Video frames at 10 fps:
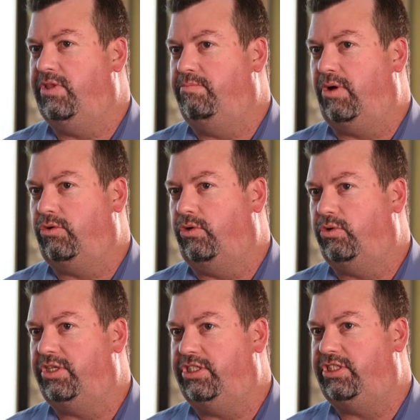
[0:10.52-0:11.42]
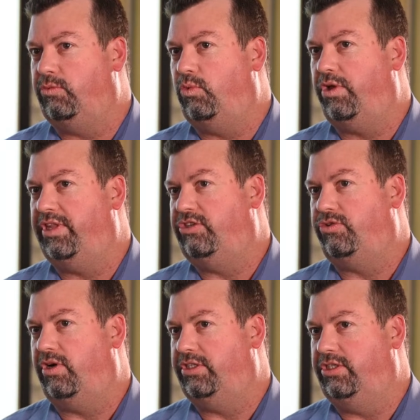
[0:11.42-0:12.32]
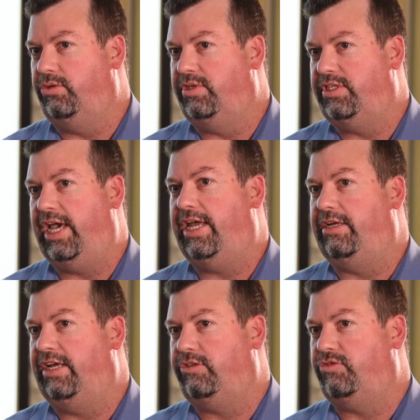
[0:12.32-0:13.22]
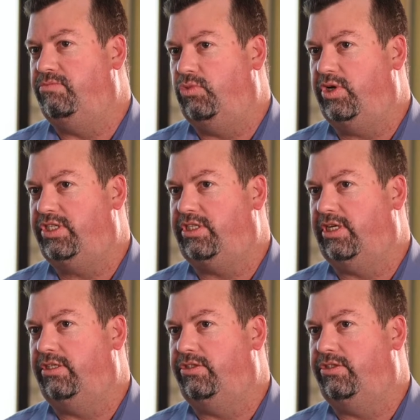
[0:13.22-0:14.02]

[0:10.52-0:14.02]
with bulk ore conditioning, what they're trying to do is they're adding extra moisture